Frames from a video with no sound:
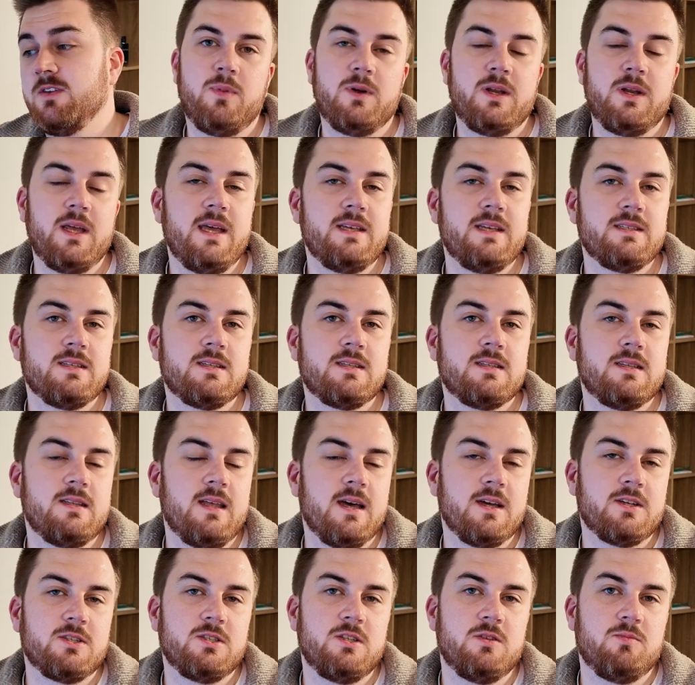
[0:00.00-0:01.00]
but it is a
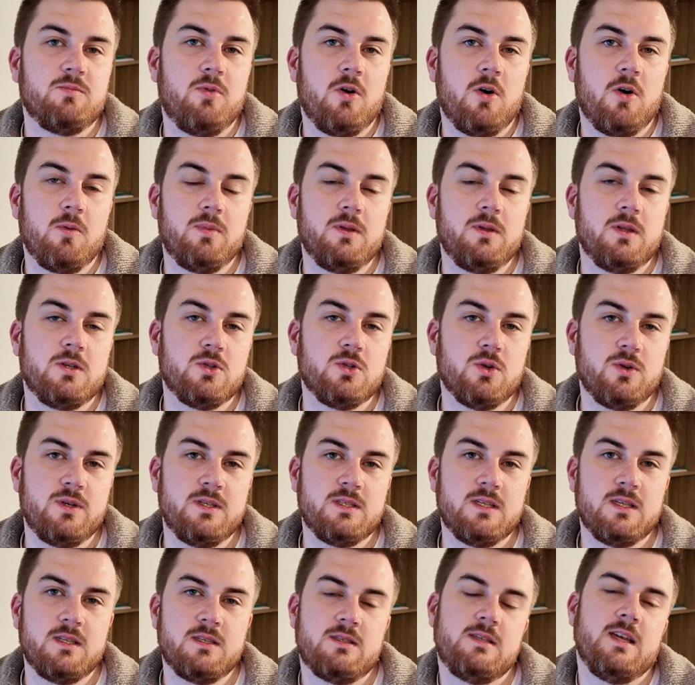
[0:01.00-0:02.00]
selection of popular
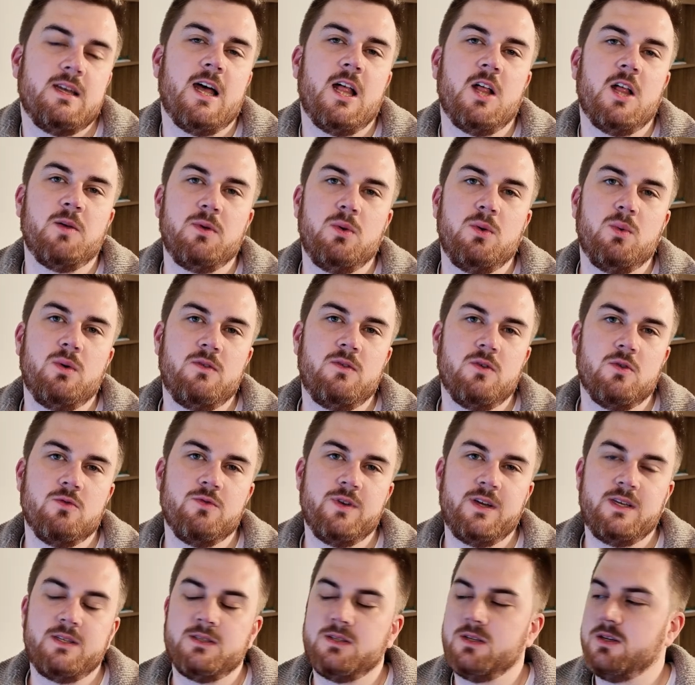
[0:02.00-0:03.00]
choices to help you with your
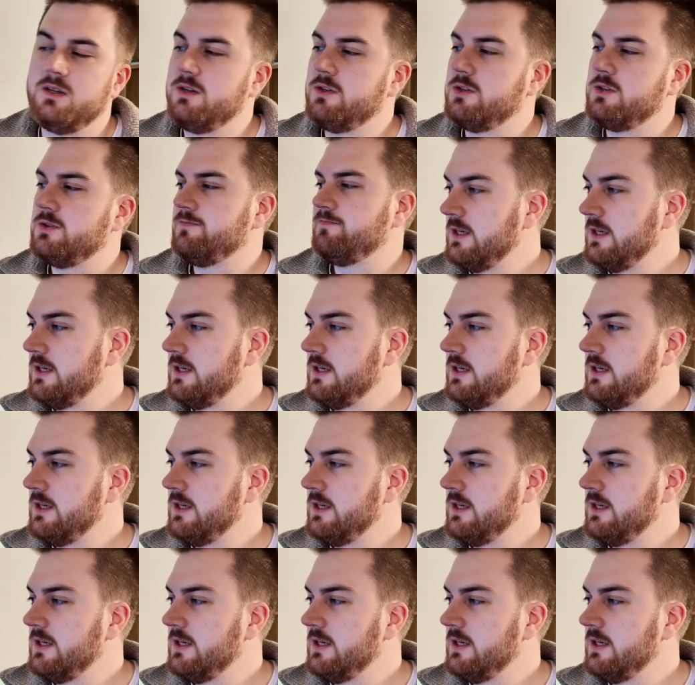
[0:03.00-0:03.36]
research.